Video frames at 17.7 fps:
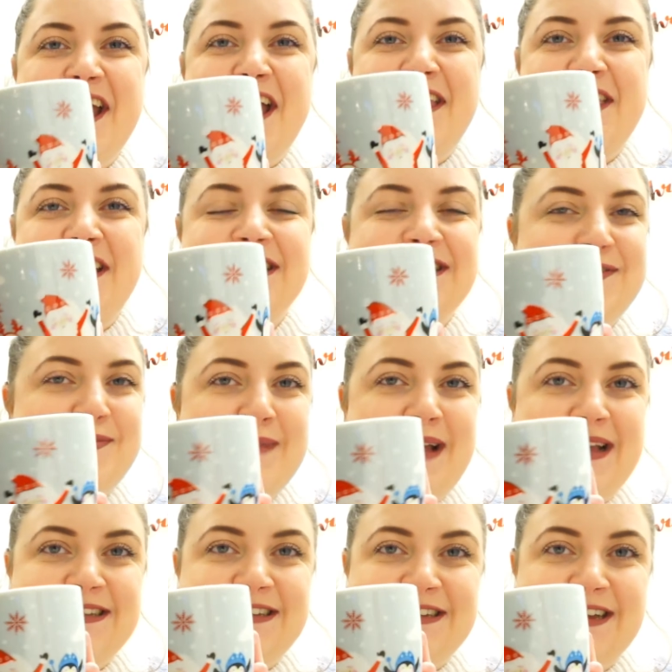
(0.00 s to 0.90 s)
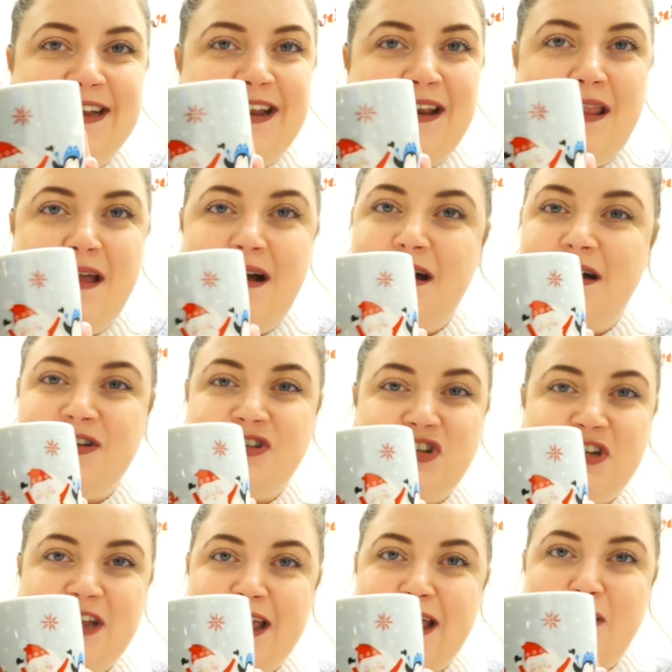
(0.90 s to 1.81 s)
This is from Asda
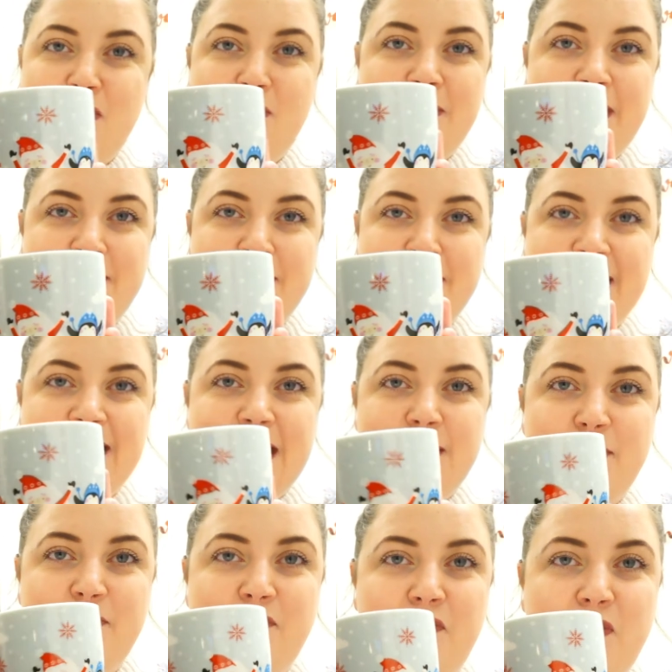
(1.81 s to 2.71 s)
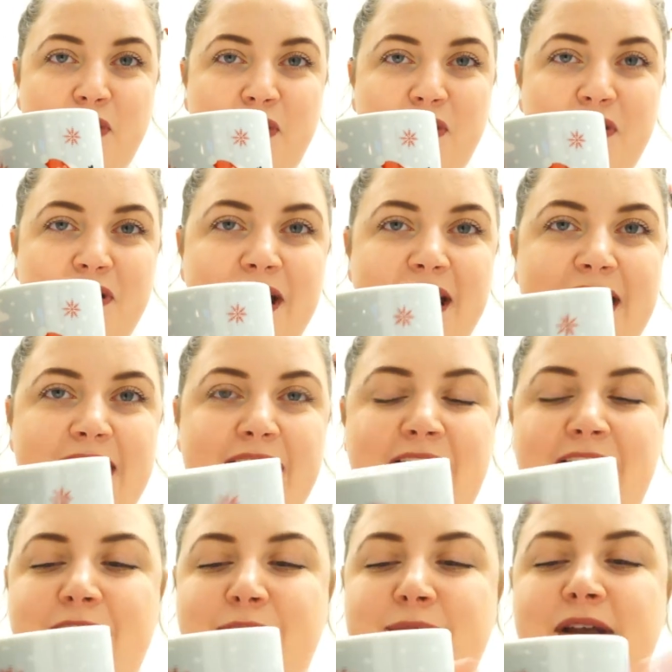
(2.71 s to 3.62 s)
last year or maybe the year before.
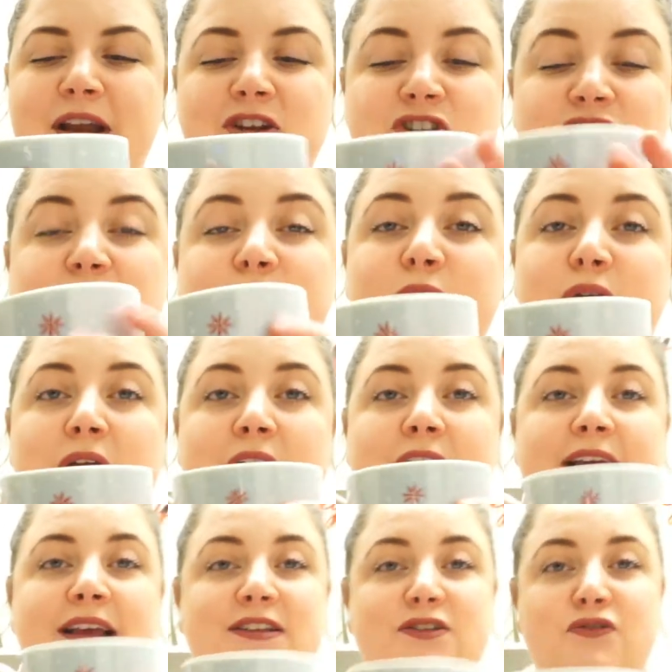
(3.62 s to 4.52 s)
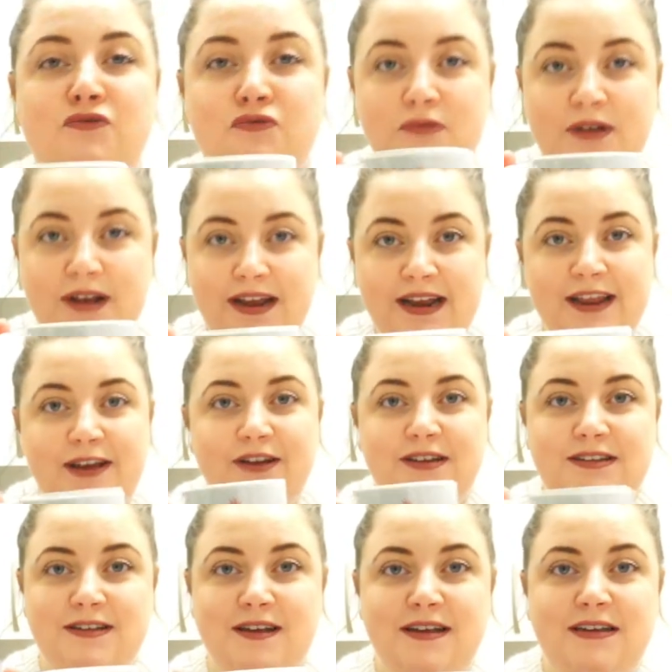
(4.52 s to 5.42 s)
And I just feel like it's a really
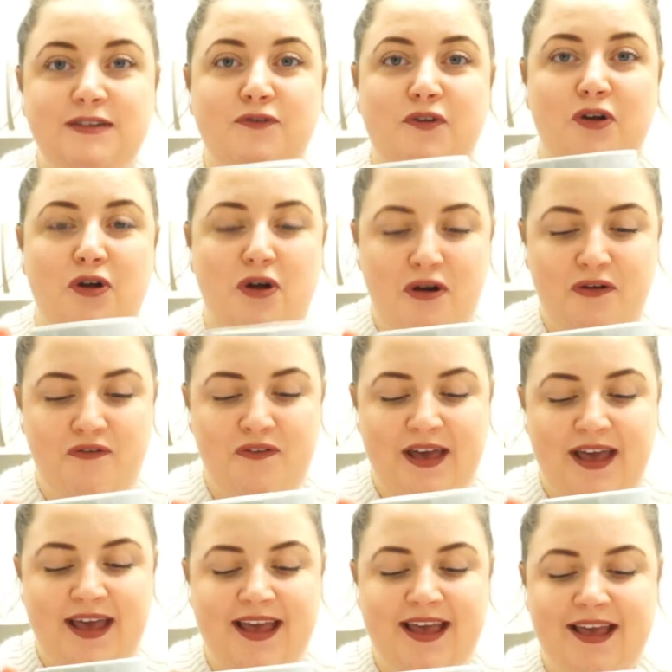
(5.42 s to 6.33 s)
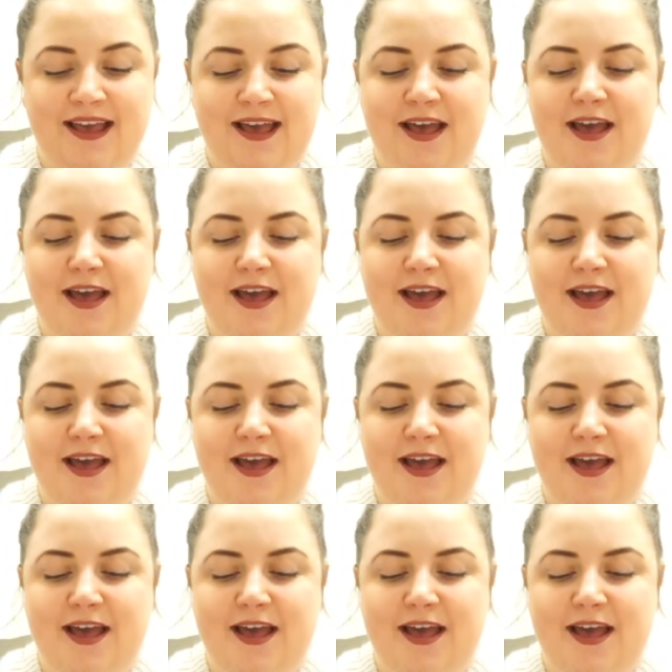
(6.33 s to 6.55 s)
good size for a coffee,